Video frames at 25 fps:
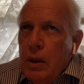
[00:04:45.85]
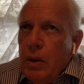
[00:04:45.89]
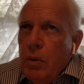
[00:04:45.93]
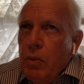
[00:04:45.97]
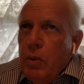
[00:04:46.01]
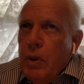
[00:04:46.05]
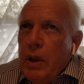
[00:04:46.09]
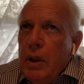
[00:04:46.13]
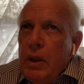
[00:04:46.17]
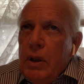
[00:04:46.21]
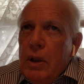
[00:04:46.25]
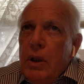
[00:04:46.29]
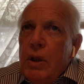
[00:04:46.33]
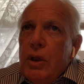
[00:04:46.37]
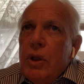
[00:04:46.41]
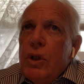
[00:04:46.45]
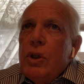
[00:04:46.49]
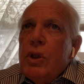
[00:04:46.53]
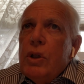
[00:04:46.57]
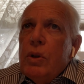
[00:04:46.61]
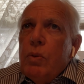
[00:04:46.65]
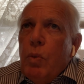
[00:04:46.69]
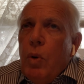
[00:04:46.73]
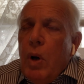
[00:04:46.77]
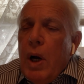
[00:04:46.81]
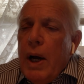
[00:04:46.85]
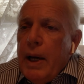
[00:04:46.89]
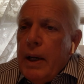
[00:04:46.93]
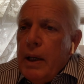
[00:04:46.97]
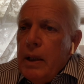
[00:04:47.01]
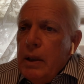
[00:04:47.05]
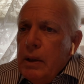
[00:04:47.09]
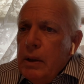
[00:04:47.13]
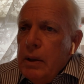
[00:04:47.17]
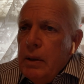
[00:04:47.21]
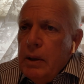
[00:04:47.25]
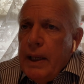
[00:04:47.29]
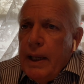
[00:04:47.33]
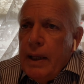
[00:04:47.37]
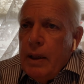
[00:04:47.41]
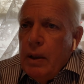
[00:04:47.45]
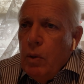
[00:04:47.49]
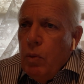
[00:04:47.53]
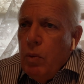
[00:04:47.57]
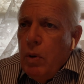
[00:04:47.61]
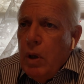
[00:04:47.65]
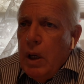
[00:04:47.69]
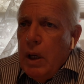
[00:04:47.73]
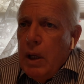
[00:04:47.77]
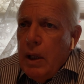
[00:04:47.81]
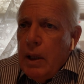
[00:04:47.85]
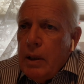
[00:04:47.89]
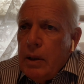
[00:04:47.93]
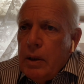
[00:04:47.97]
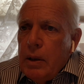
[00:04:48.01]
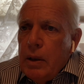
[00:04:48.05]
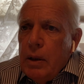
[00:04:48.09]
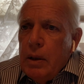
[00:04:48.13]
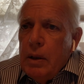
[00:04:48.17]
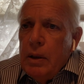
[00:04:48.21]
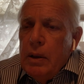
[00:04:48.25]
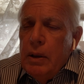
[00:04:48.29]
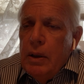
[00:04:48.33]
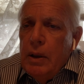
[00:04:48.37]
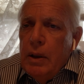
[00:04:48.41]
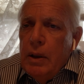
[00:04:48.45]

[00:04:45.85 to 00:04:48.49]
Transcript: whether it's walking, taking a walk, or